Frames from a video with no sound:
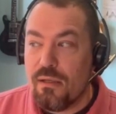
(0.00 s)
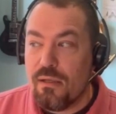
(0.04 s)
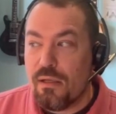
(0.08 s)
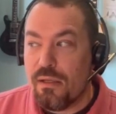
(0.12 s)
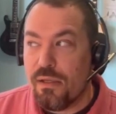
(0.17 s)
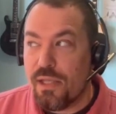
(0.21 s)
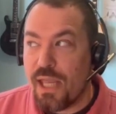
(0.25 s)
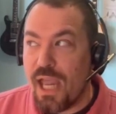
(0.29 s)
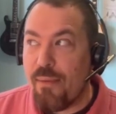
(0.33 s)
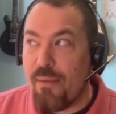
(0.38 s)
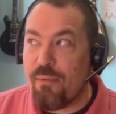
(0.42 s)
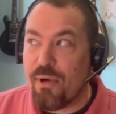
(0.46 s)

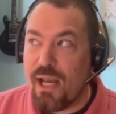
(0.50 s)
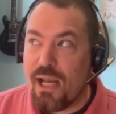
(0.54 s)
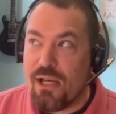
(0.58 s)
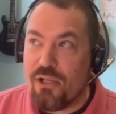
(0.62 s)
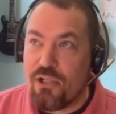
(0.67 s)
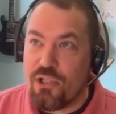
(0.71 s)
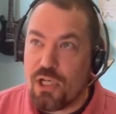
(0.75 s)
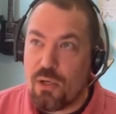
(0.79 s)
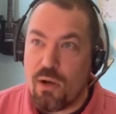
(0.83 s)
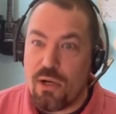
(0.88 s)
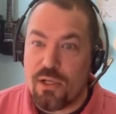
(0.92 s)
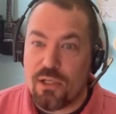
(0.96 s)
the
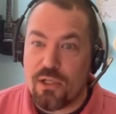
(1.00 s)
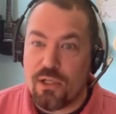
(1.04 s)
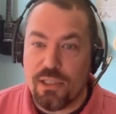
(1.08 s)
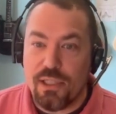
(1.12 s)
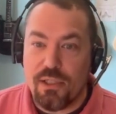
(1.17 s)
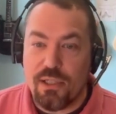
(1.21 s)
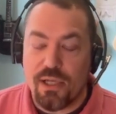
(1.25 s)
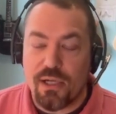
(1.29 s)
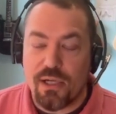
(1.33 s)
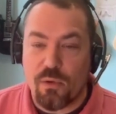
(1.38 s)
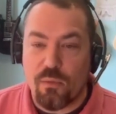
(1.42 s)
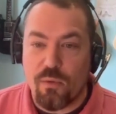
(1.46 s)
apprehension around a
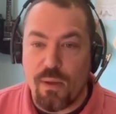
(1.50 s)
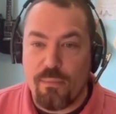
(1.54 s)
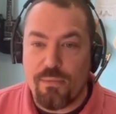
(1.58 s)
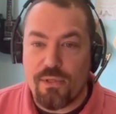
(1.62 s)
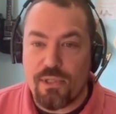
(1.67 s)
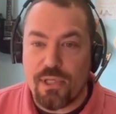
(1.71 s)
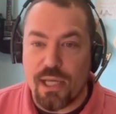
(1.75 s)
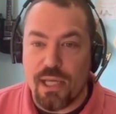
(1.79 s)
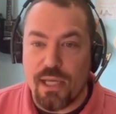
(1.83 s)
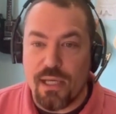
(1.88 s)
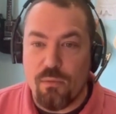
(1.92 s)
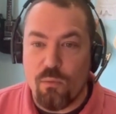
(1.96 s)
cookie cutter
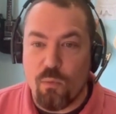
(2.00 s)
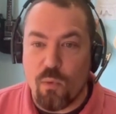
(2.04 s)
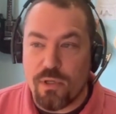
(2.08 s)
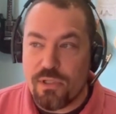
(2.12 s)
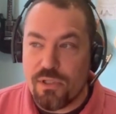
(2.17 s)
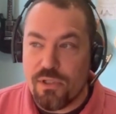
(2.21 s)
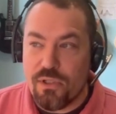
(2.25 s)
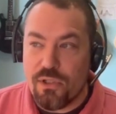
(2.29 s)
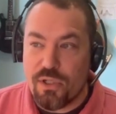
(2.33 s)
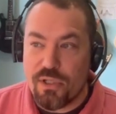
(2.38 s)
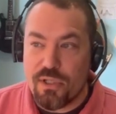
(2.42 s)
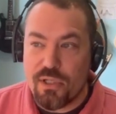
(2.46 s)
website
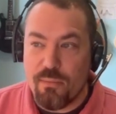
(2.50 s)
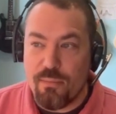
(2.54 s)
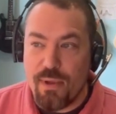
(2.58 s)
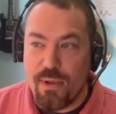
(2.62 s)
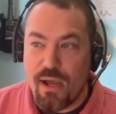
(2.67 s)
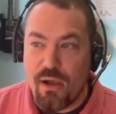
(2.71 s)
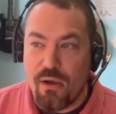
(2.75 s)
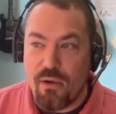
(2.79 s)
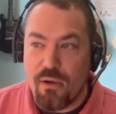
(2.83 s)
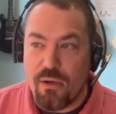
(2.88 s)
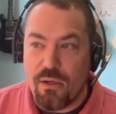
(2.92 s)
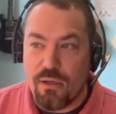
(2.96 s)
wasn't just
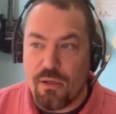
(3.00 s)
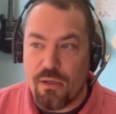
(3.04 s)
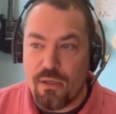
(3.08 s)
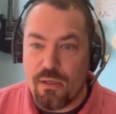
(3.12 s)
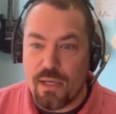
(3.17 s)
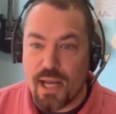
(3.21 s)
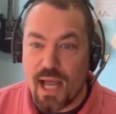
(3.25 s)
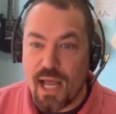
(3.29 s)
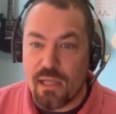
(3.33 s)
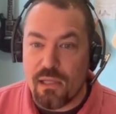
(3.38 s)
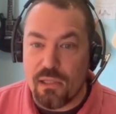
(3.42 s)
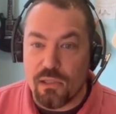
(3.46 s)
about
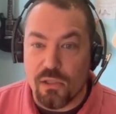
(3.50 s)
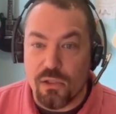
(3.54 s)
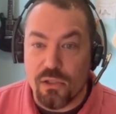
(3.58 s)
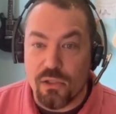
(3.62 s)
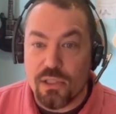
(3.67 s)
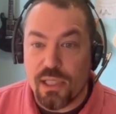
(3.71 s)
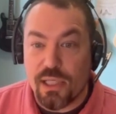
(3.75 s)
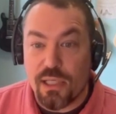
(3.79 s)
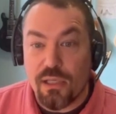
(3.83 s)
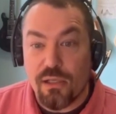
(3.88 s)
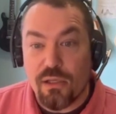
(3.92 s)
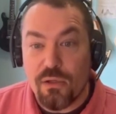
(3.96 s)
not
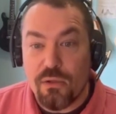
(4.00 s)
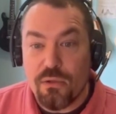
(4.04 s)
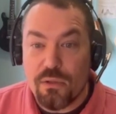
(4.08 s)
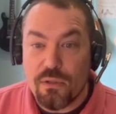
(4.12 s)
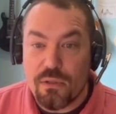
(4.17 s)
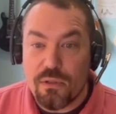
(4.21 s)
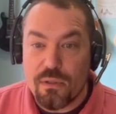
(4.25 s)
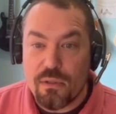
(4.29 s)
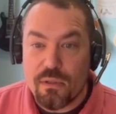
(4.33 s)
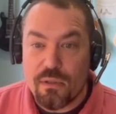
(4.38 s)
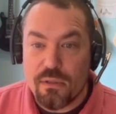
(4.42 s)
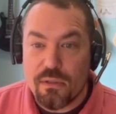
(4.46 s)
looking
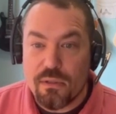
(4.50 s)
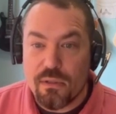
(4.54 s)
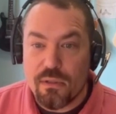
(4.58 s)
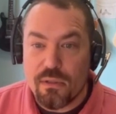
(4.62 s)
cool.